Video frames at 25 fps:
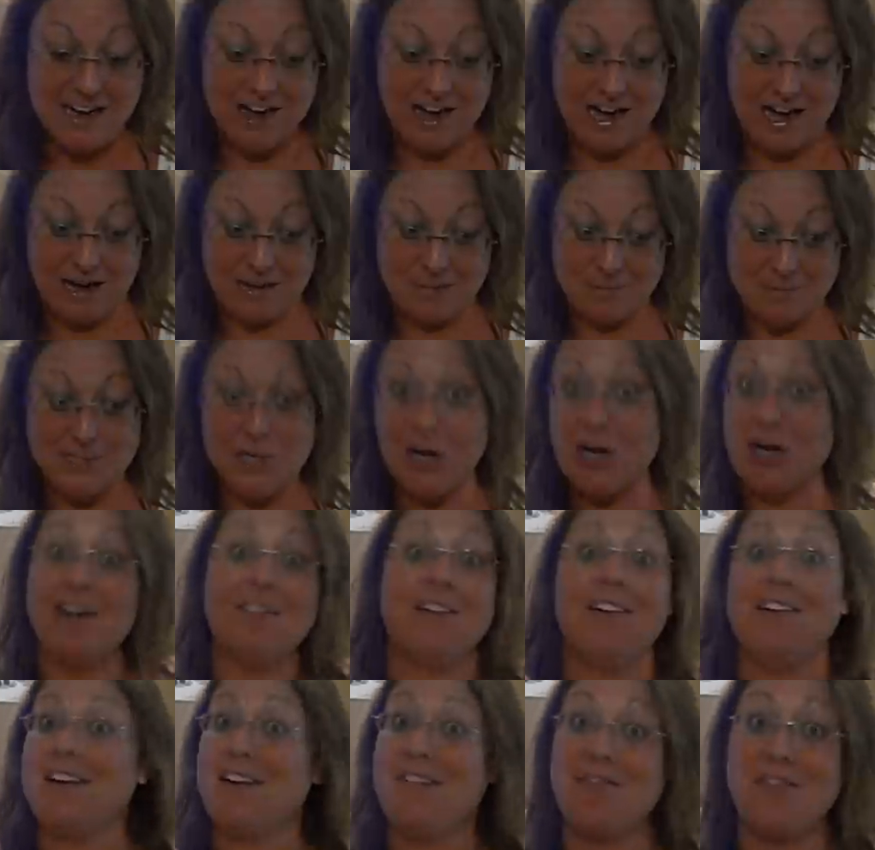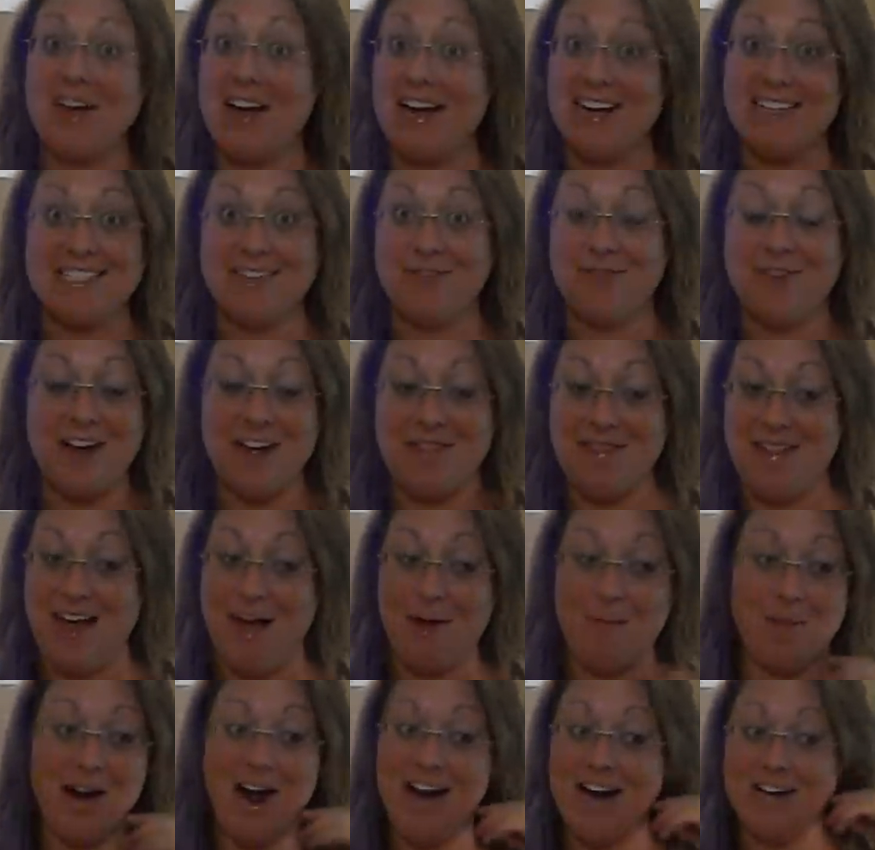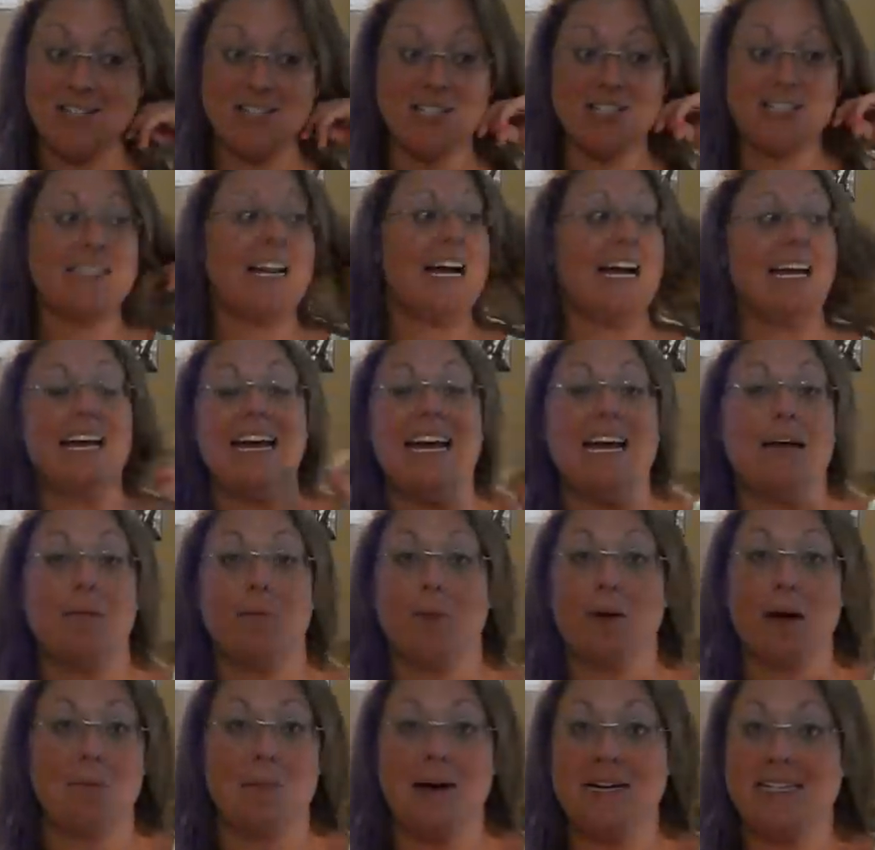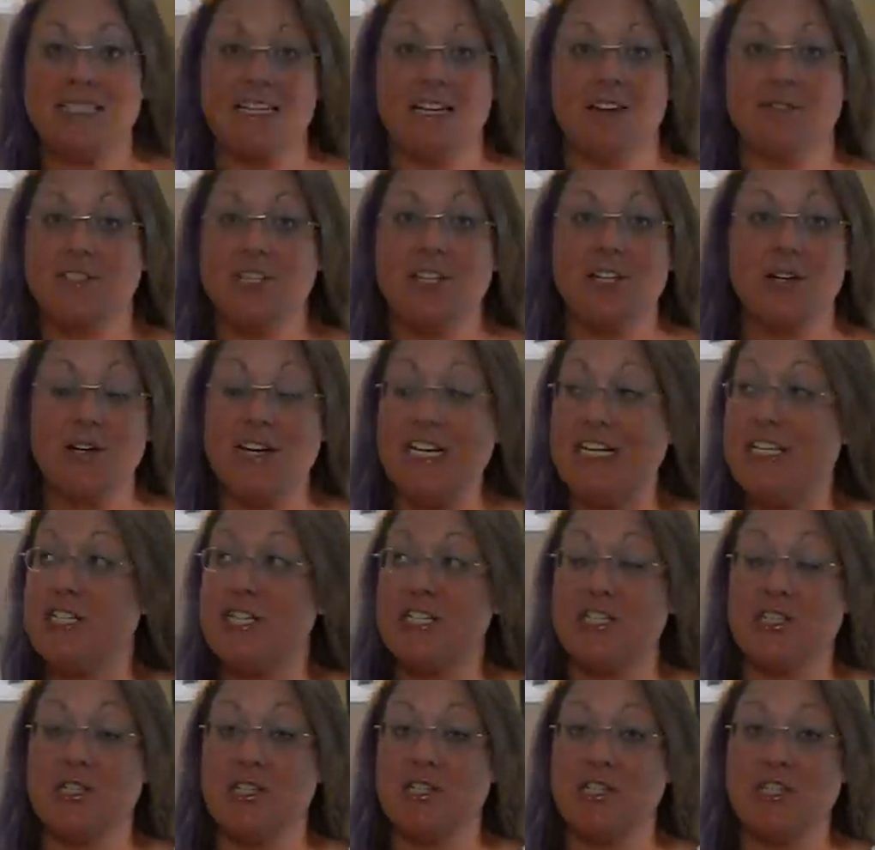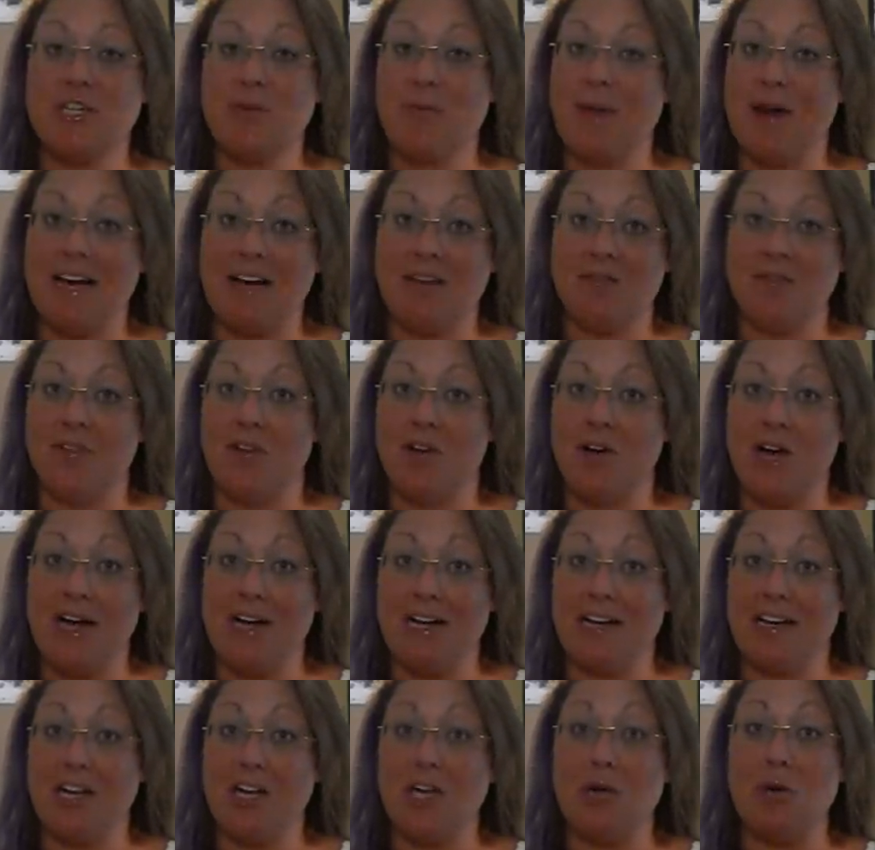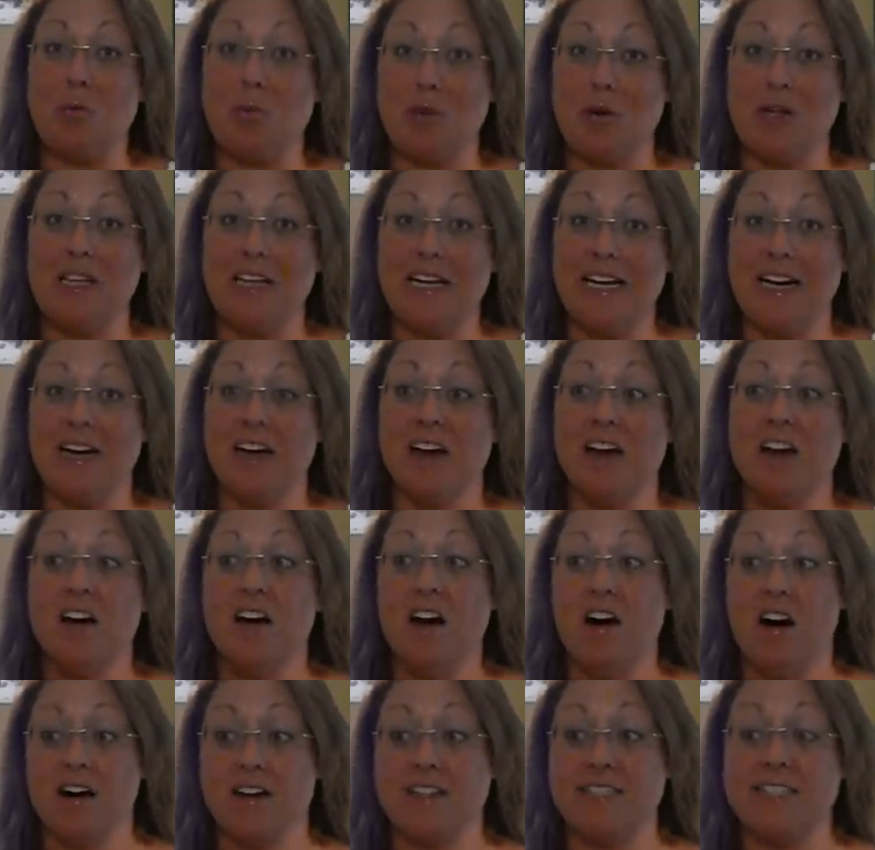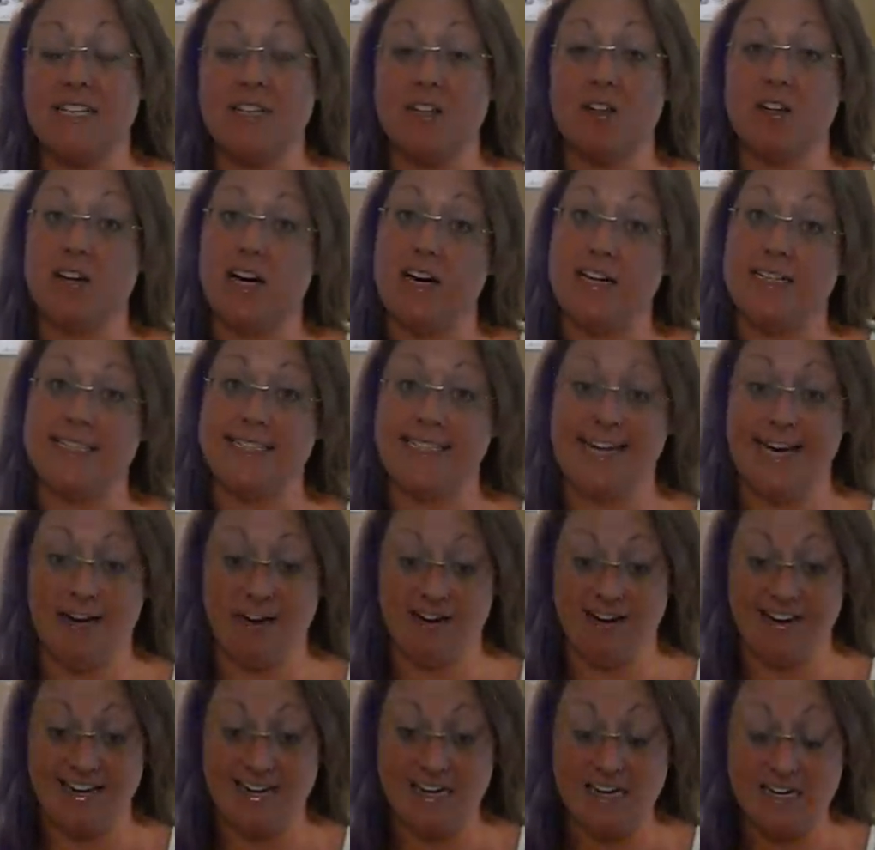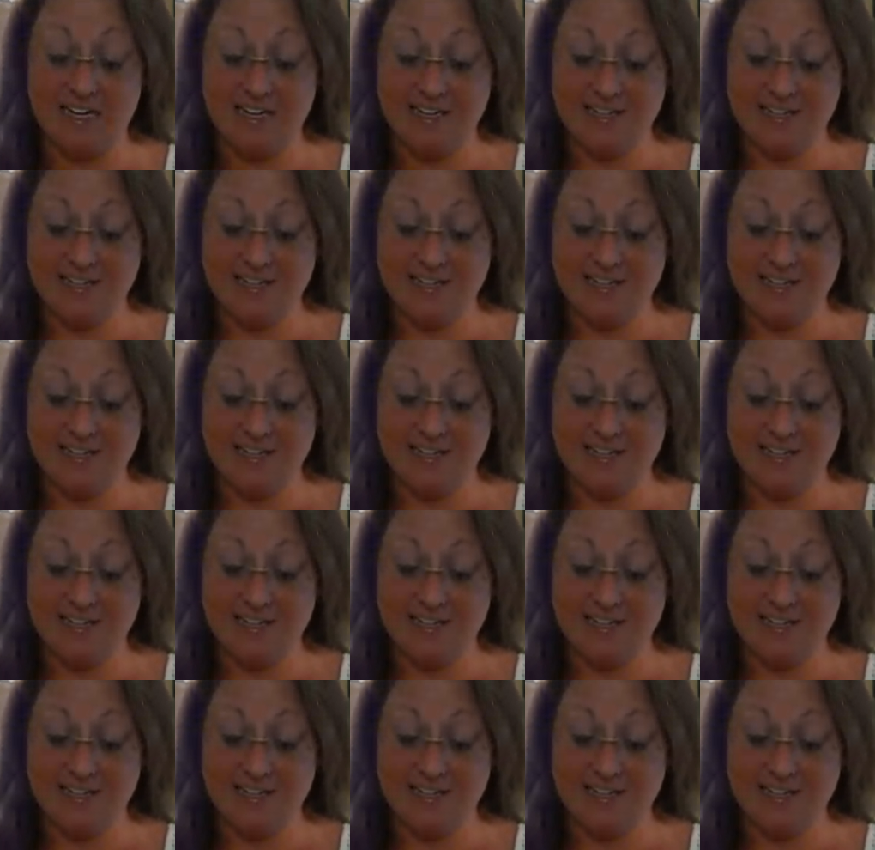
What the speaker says: Sorry if any of you guys have done that, but I can't bring myself to do it. It just looks too painful and you really honestly look kind of scary.